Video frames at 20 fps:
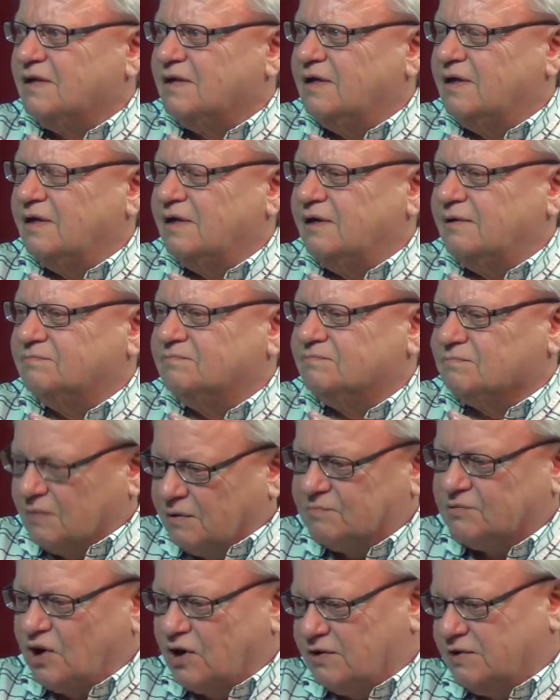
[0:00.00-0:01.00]

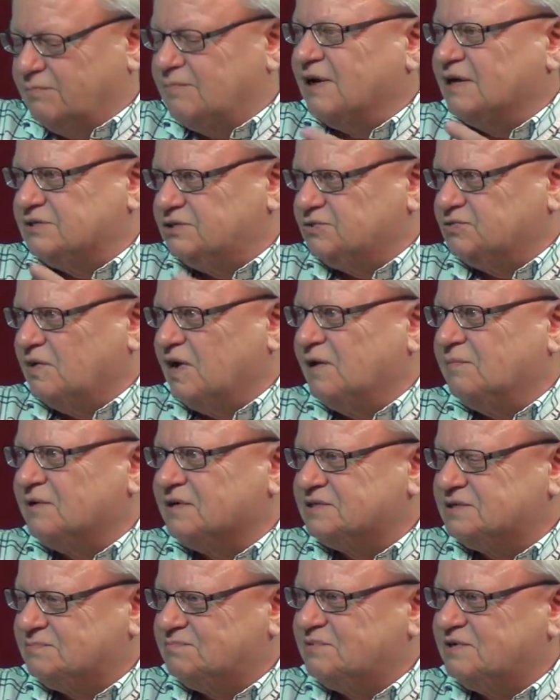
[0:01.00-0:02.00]
I'm talking about
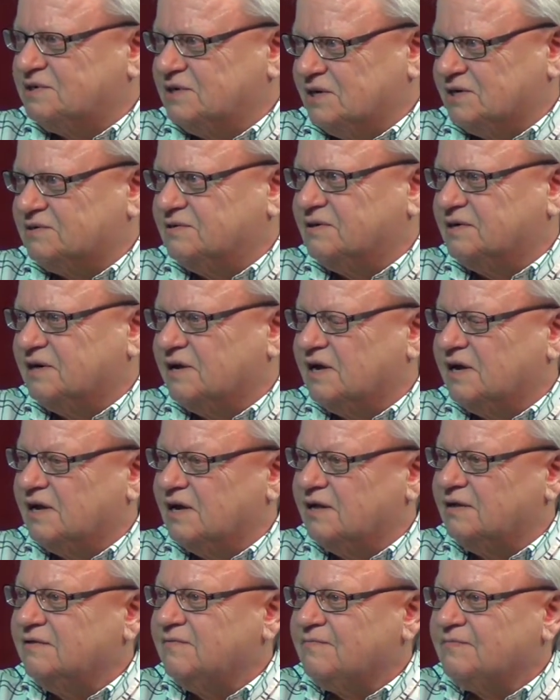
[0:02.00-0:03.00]
ceramics mm-hmm. particularly
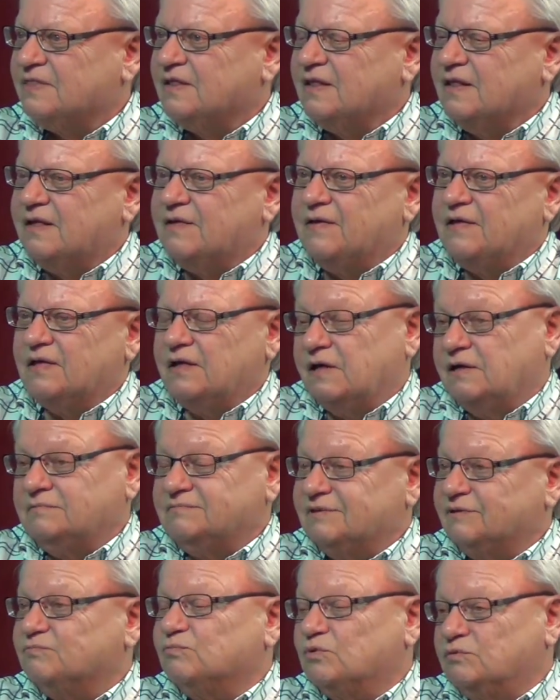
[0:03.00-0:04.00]
now, mm-hmm.
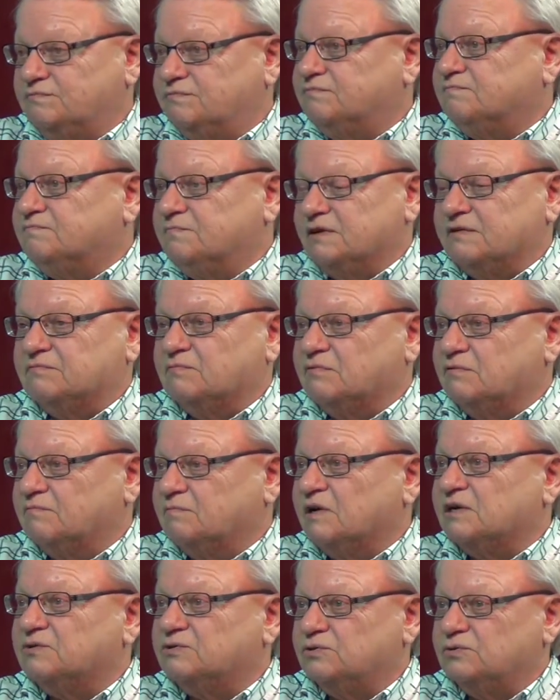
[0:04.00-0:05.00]
and it would fit with
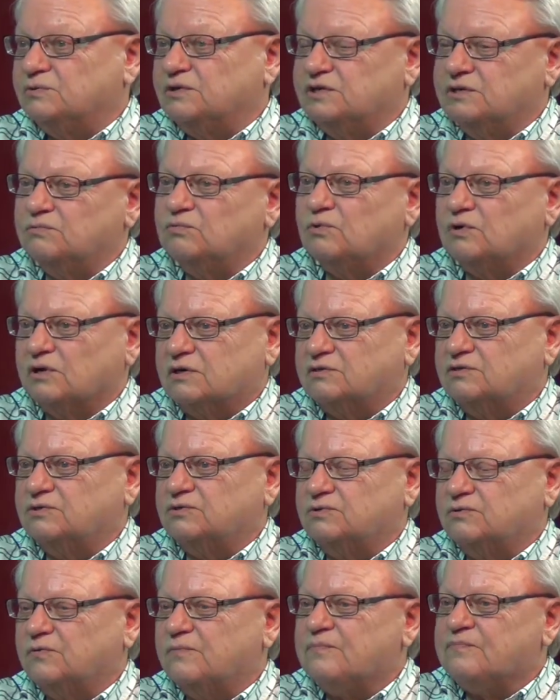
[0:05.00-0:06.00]
my 2D work
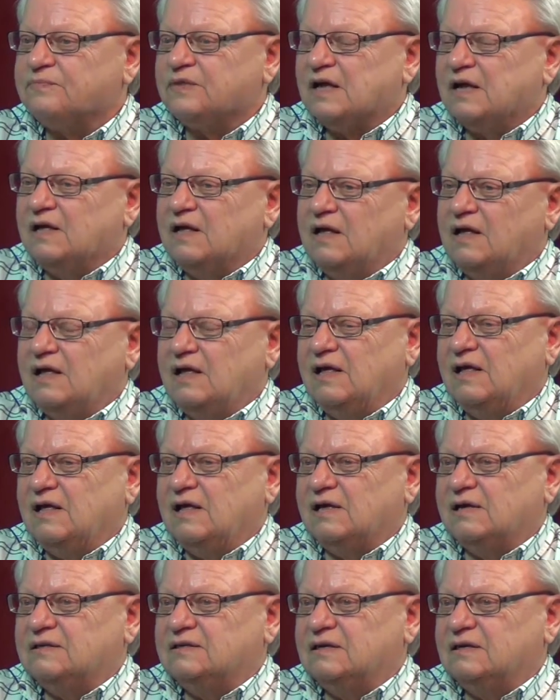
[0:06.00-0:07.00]
too.
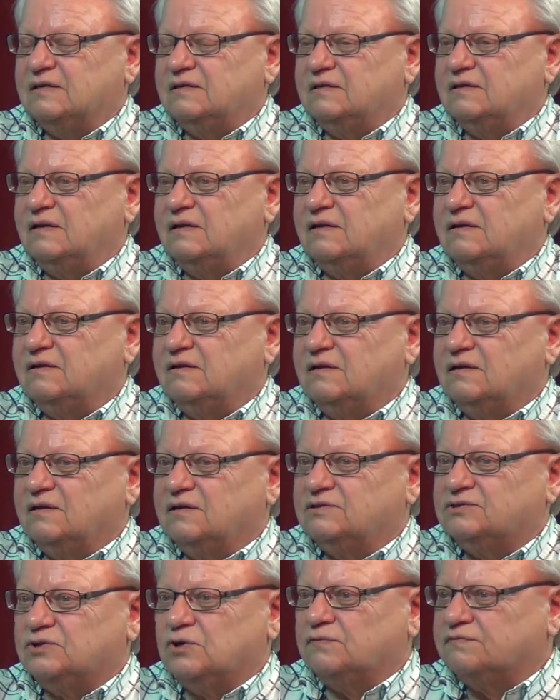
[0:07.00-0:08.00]
And
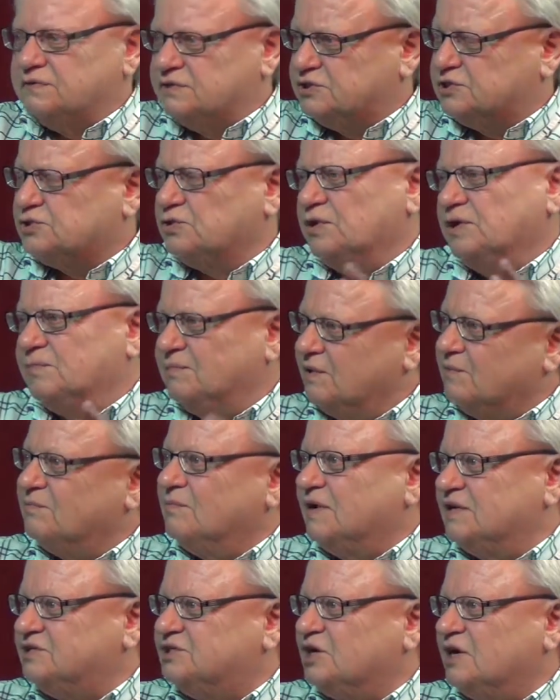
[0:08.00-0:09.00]
surface treatment
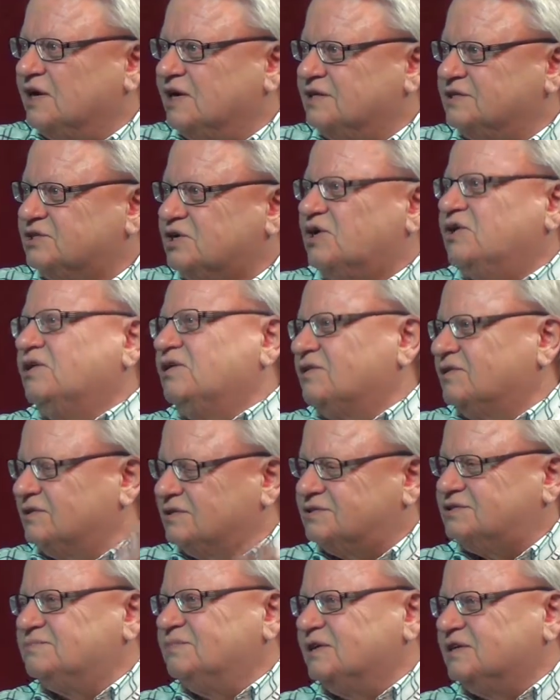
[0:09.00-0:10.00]
may change,
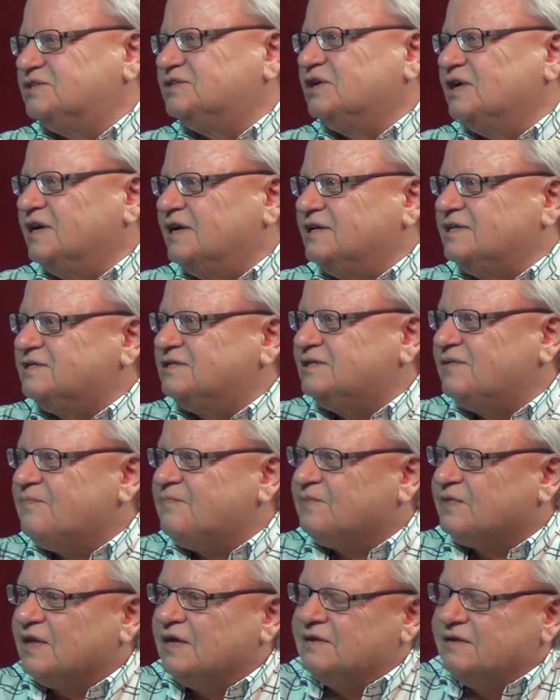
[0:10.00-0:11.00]
colors may change,
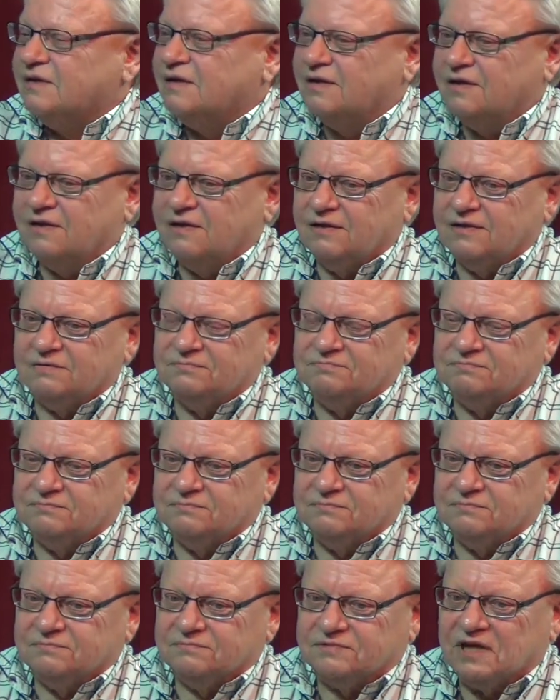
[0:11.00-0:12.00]
mm-hmm.
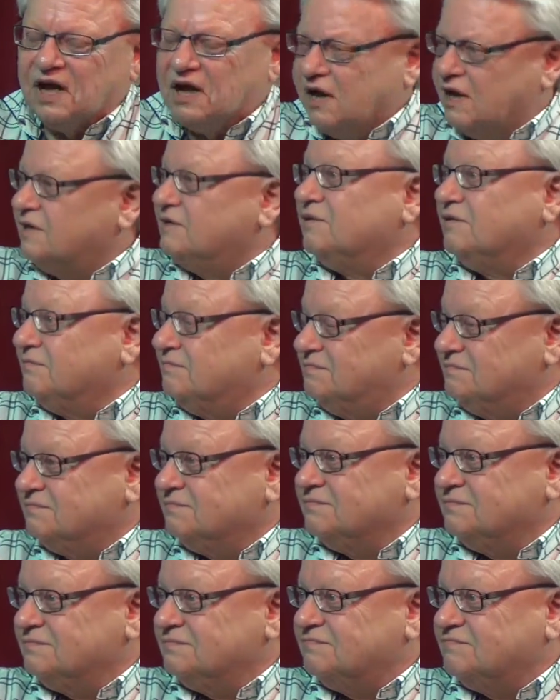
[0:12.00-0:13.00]
The handle
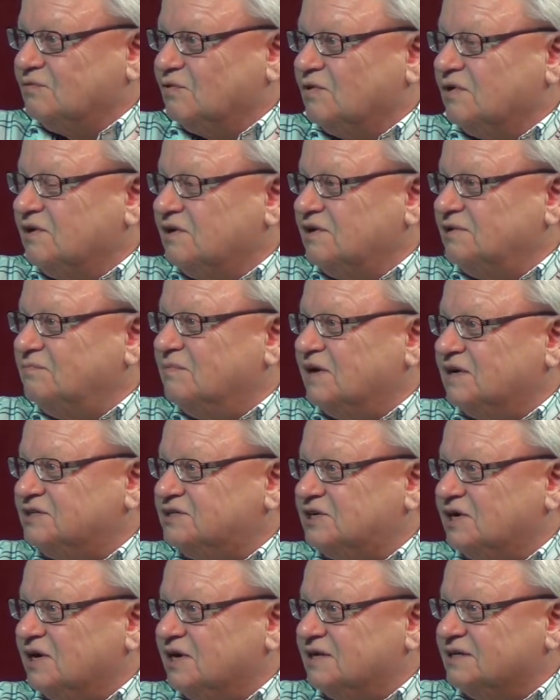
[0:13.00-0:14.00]
for a lid may
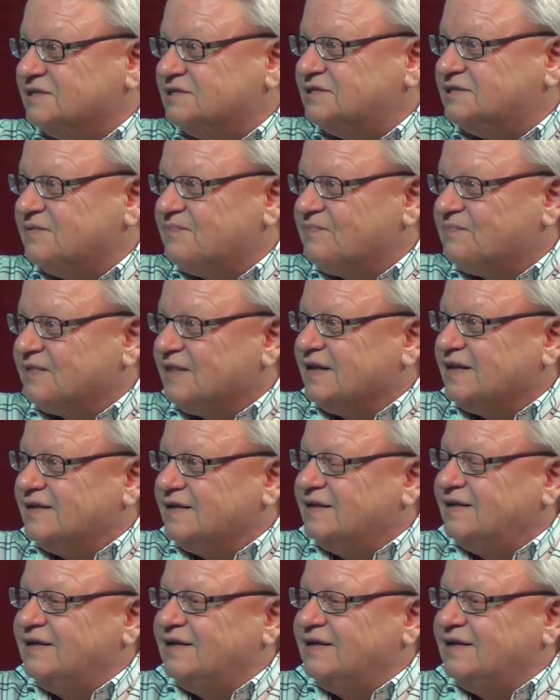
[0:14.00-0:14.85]
change. Yeah.